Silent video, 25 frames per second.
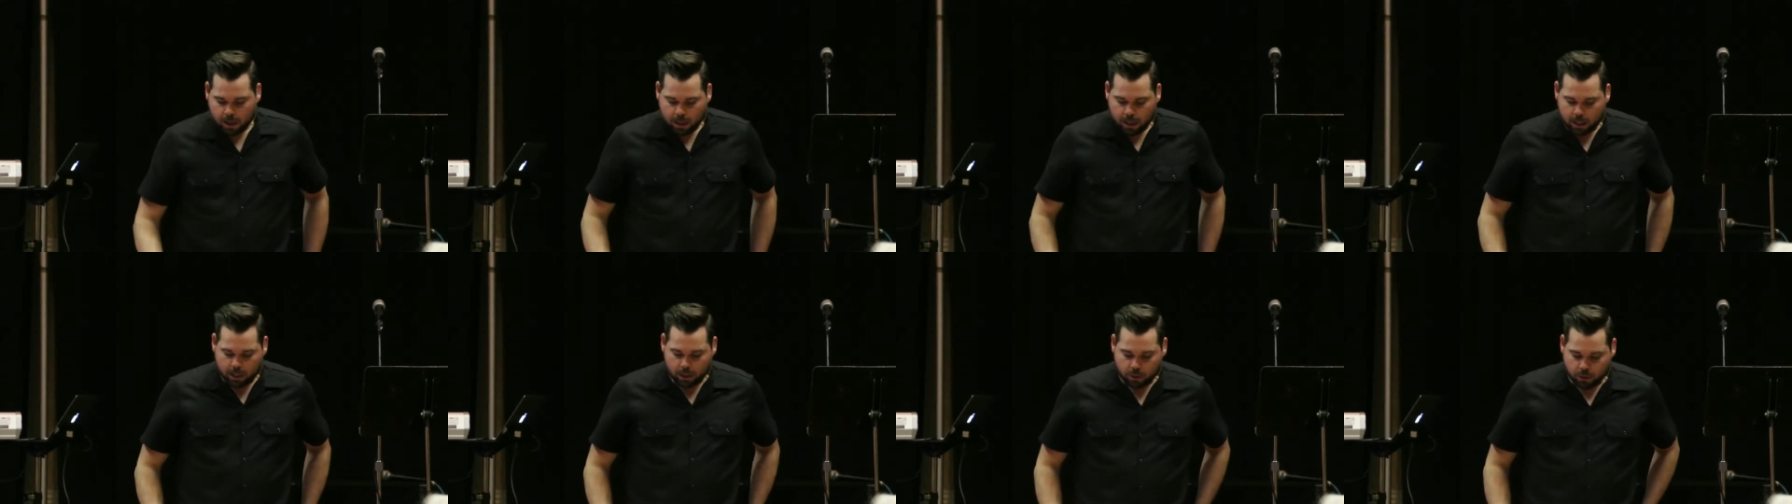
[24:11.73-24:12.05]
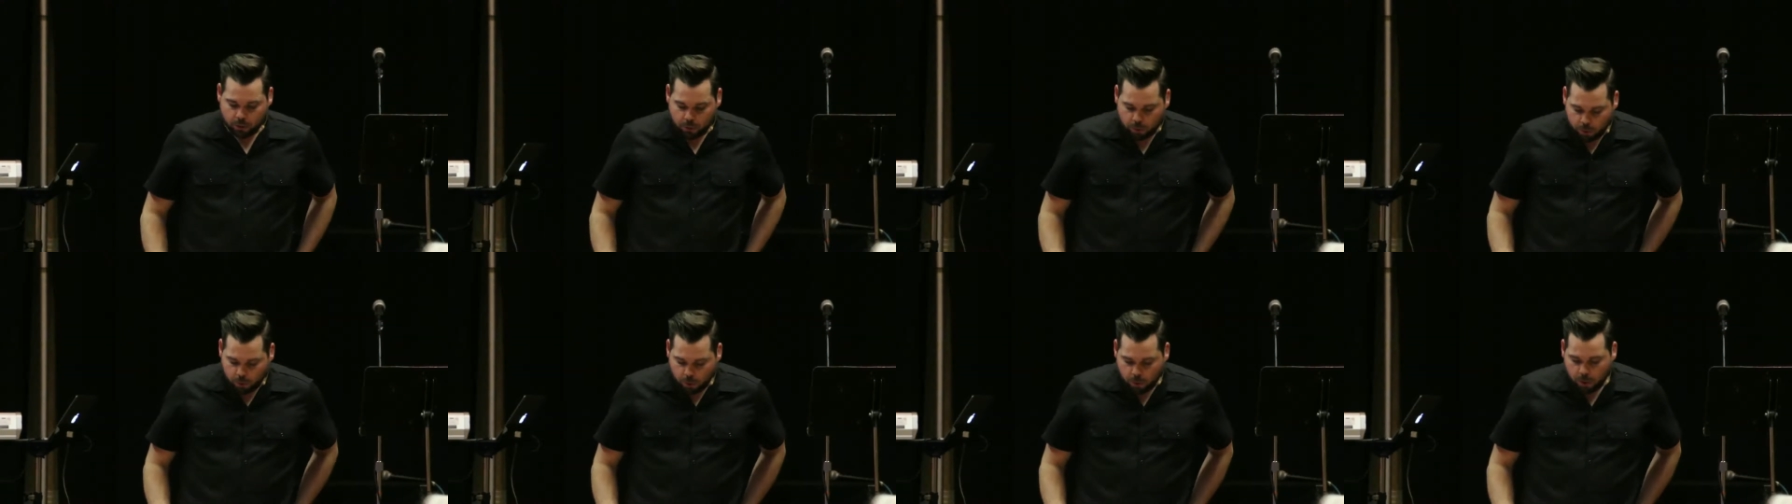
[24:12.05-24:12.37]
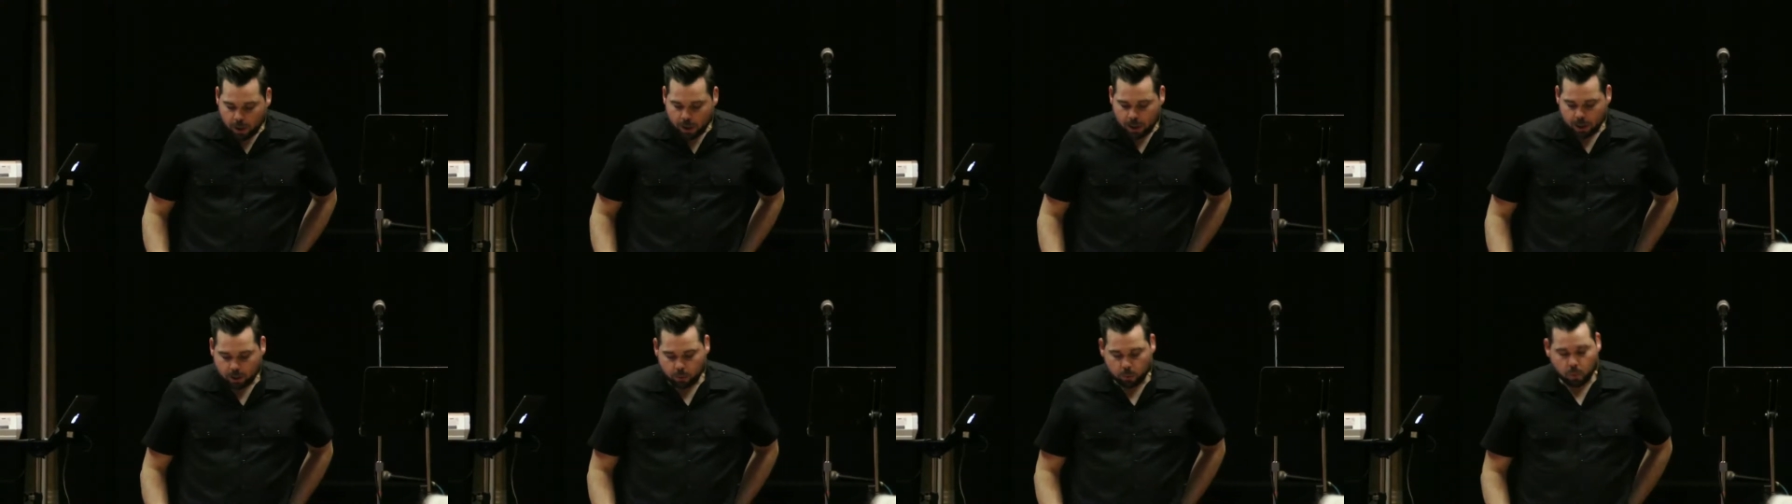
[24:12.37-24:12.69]
is through
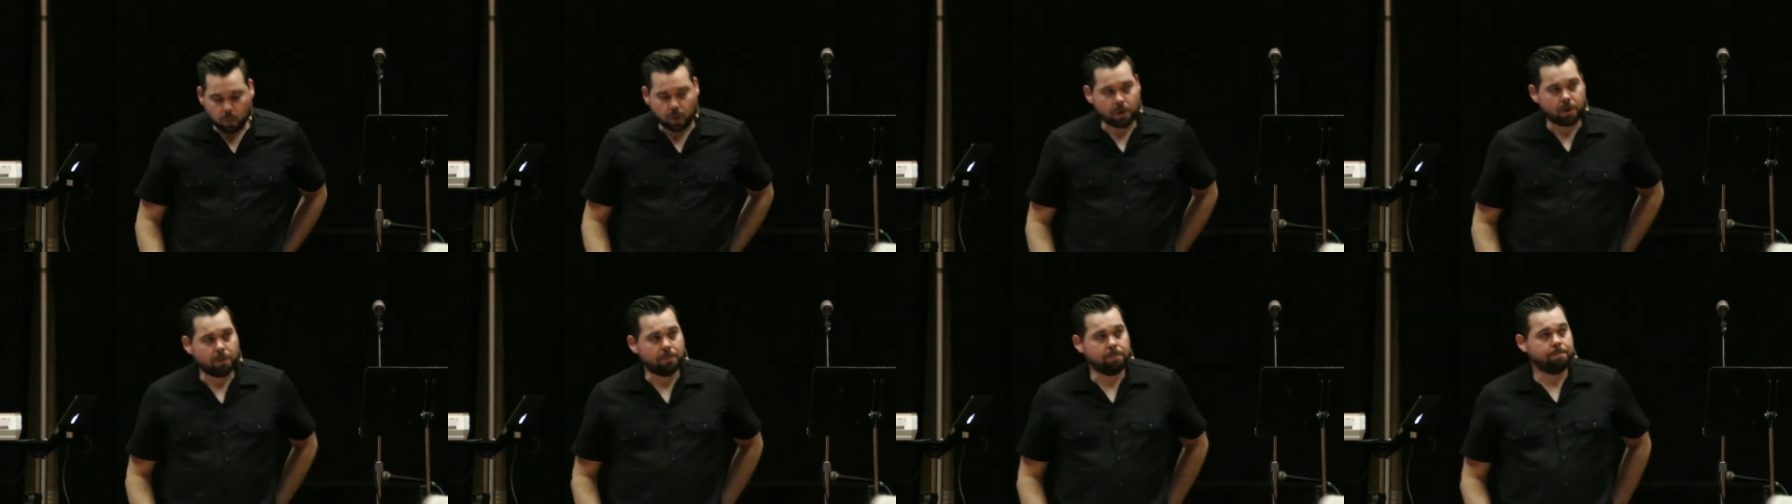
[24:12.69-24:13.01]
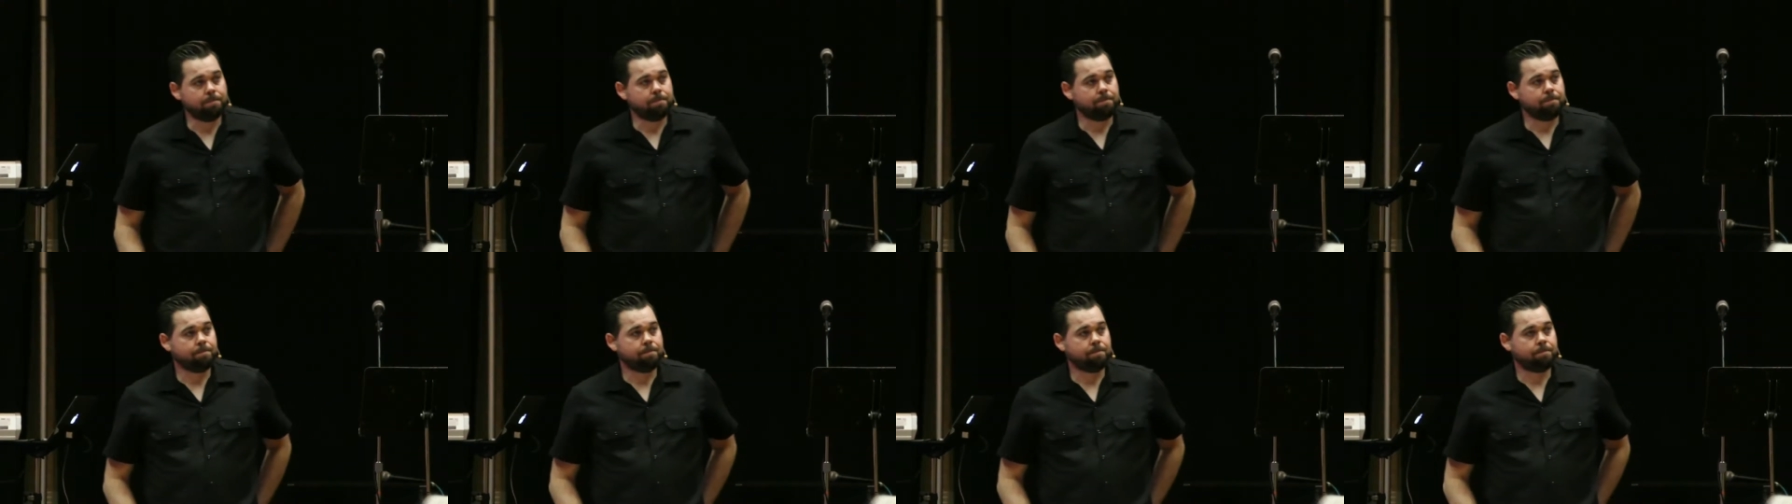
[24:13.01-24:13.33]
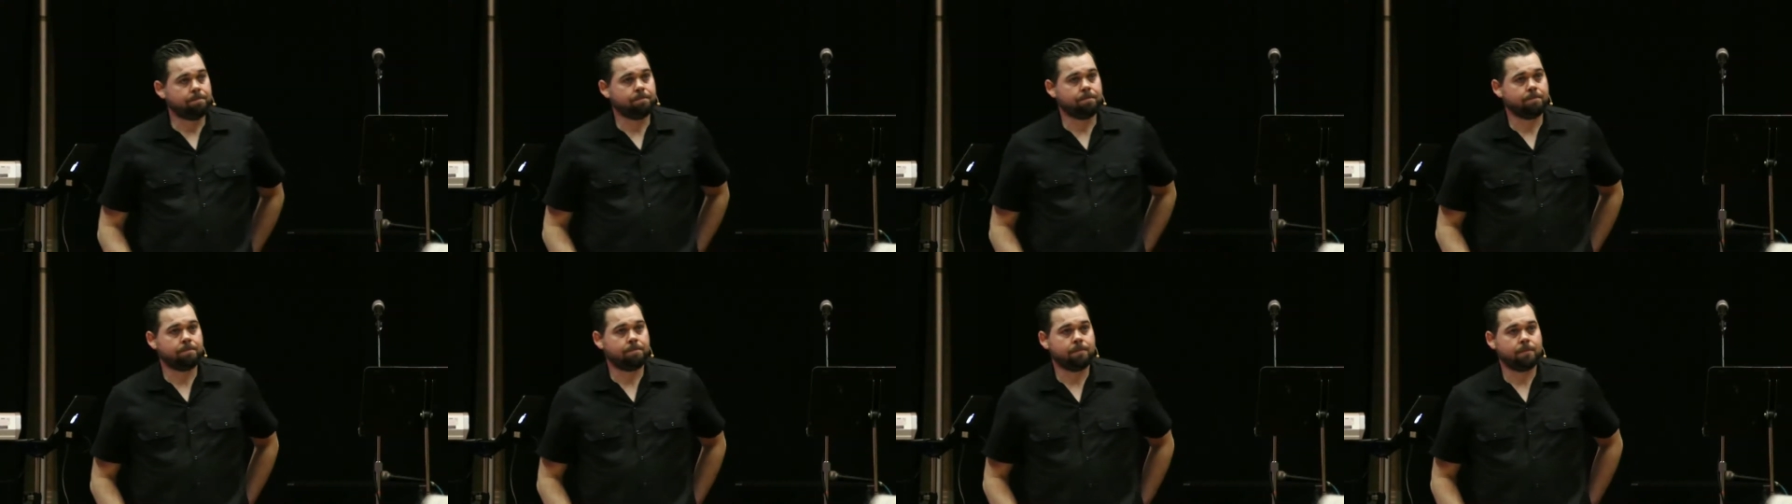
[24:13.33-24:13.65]
His Word.
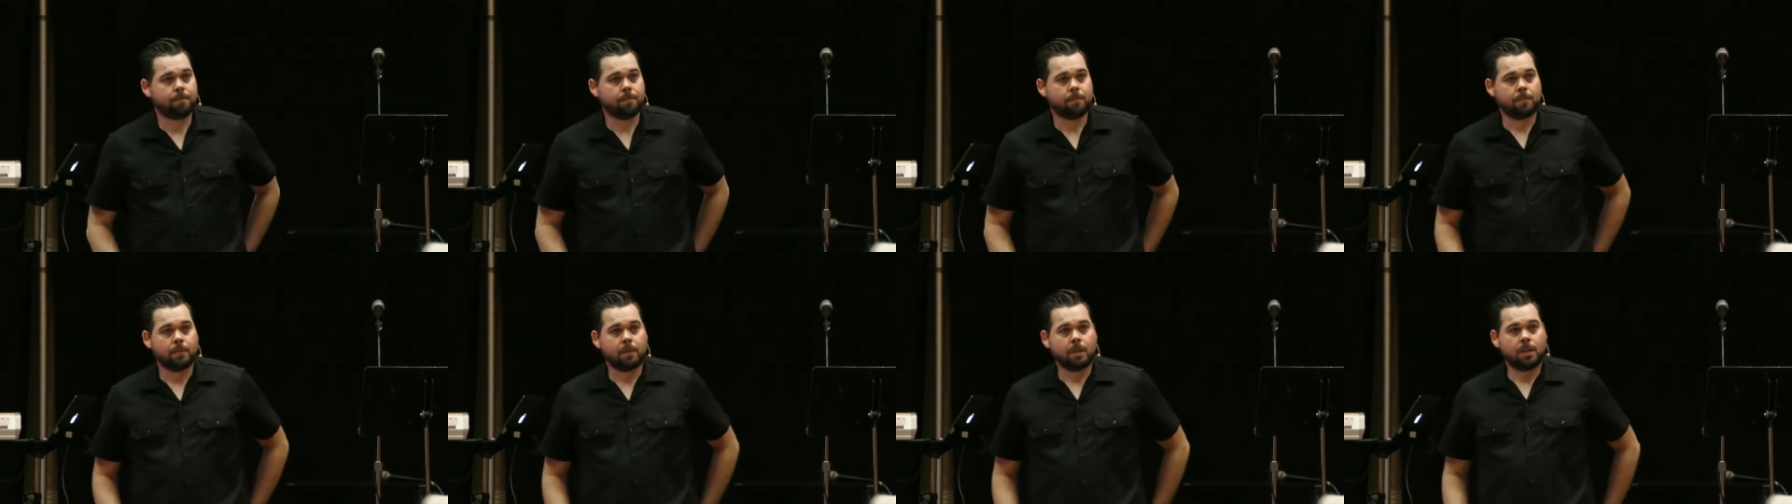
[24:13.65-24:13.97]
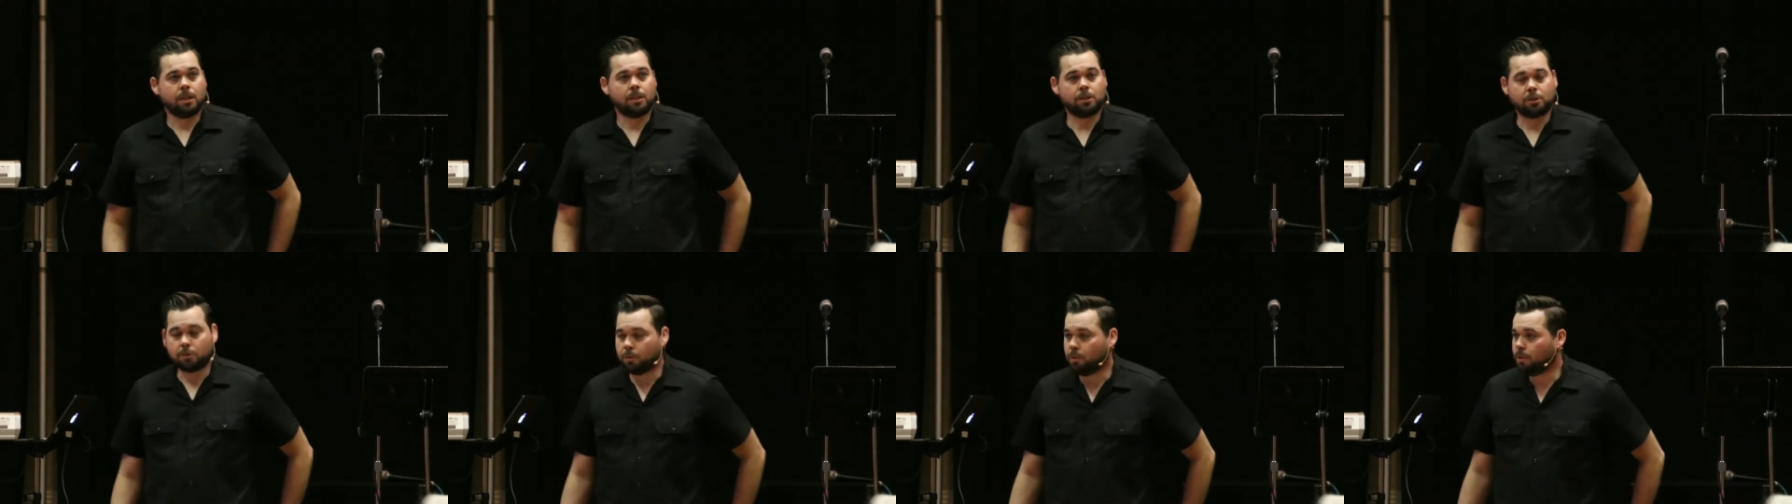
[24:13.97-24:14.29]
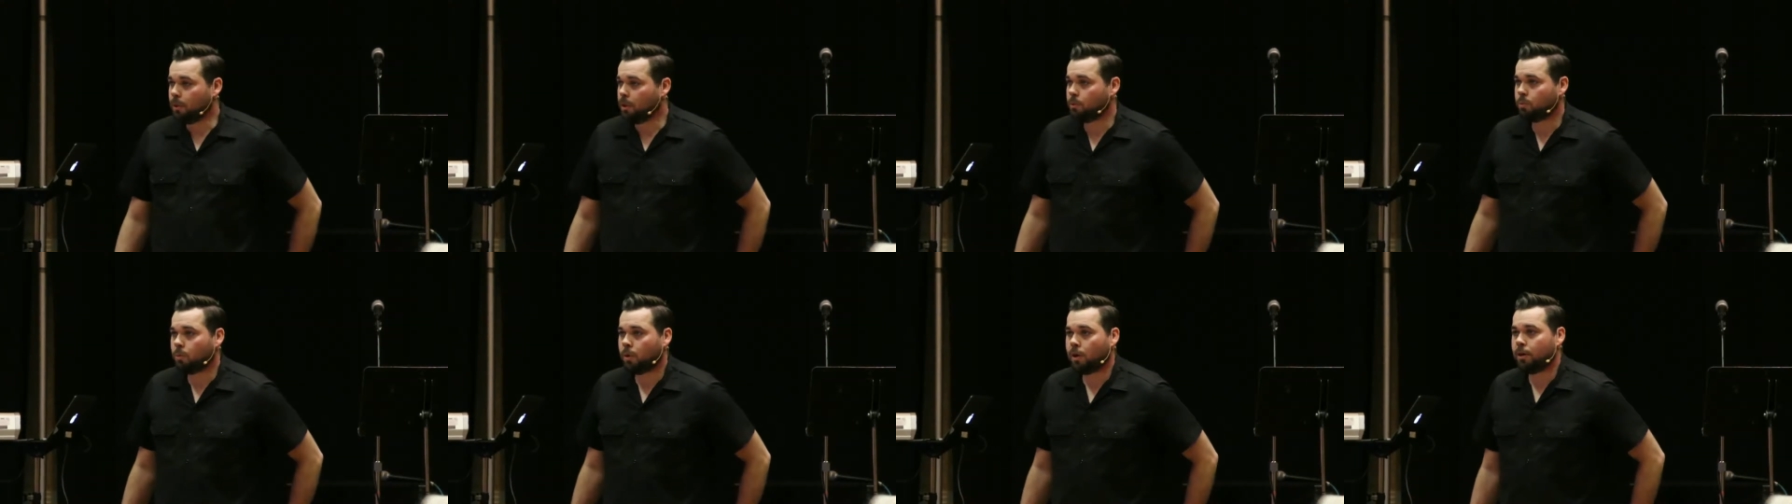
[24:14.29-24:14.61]
It's through
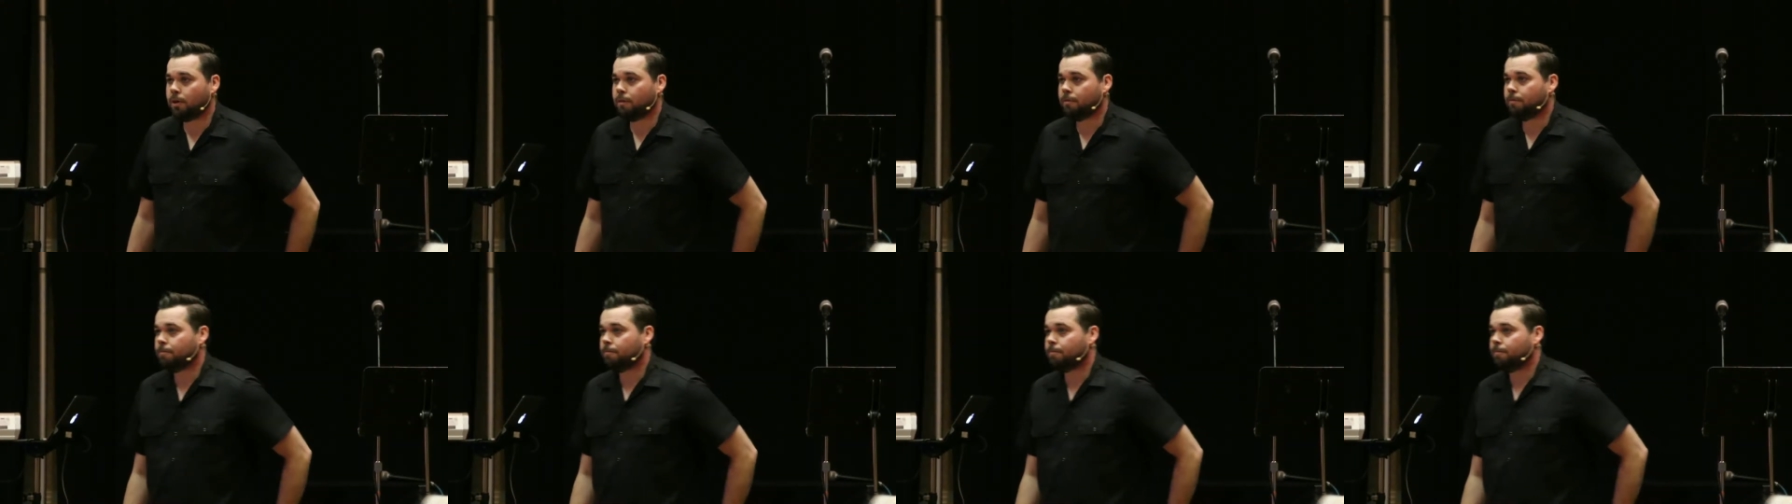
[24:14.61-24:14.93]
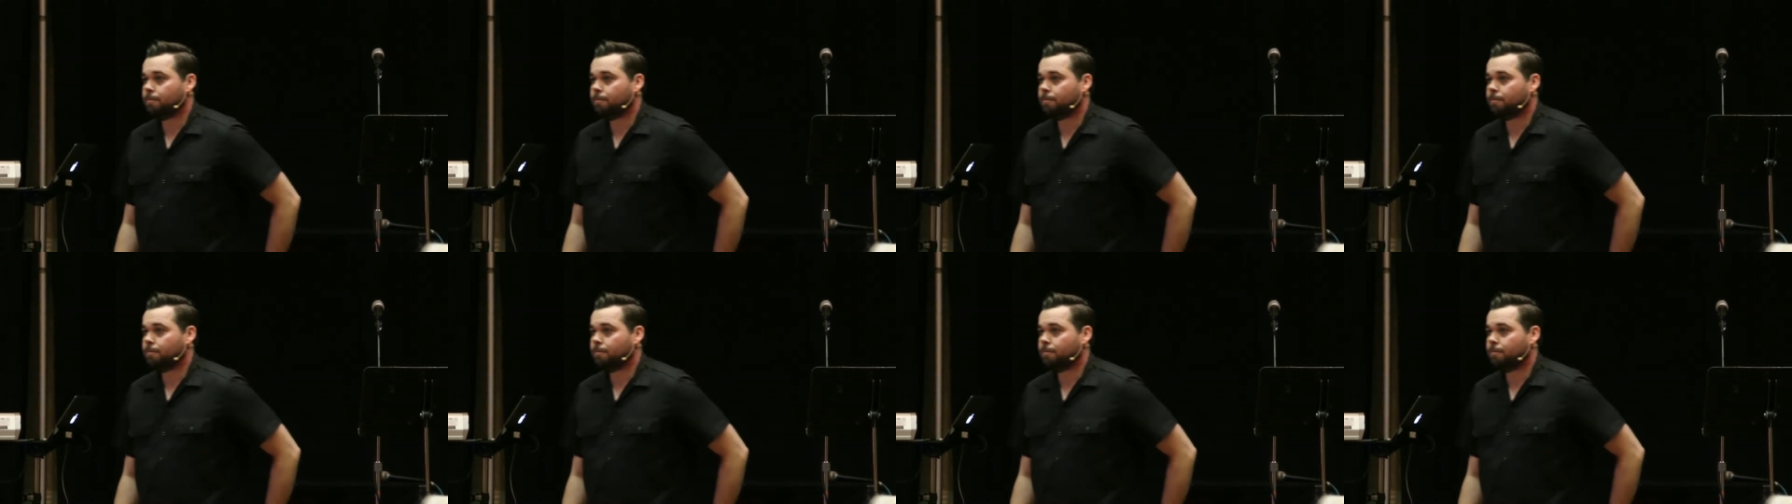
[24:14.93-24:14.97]
His Word.